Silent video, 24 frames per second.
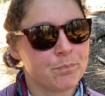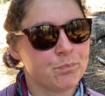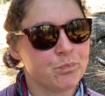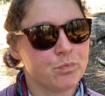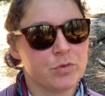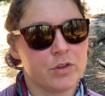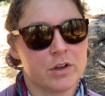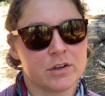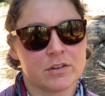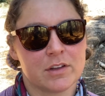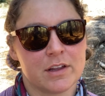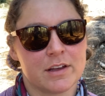
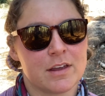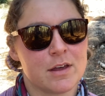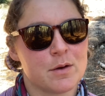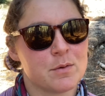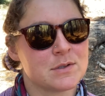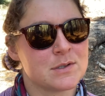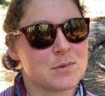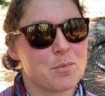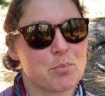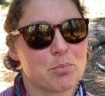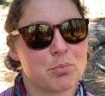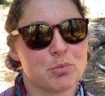looked like it was
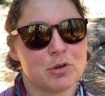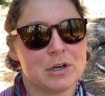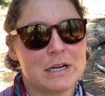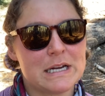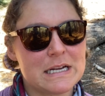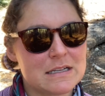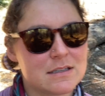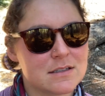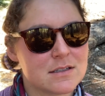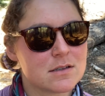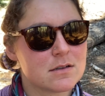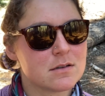a
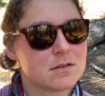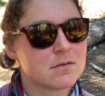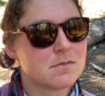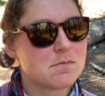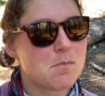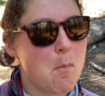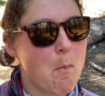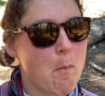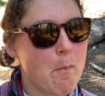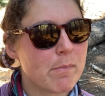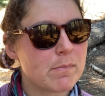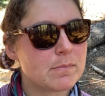breeze.
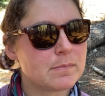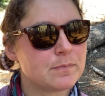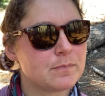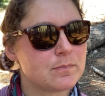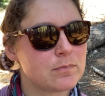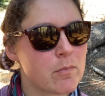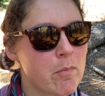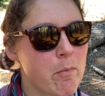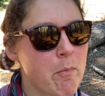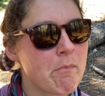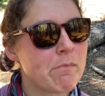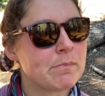
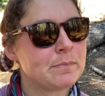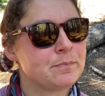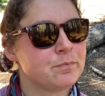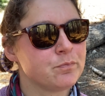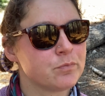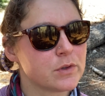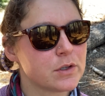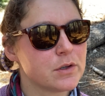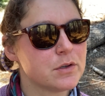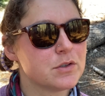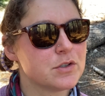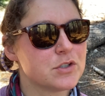
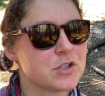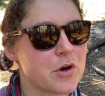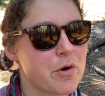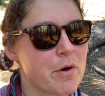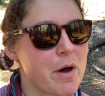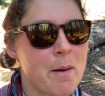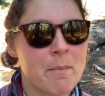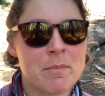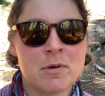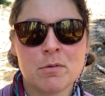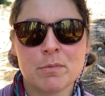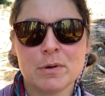So
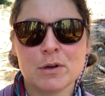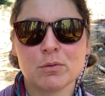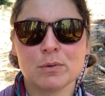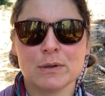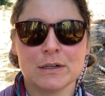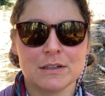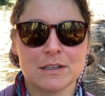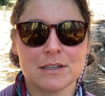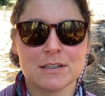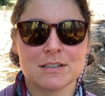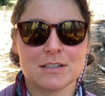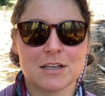I'm gonna be
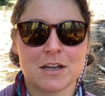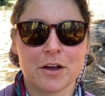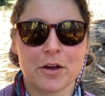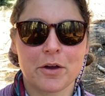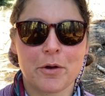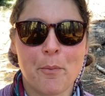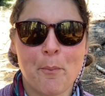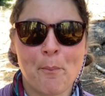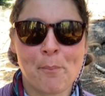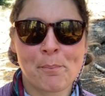realistic.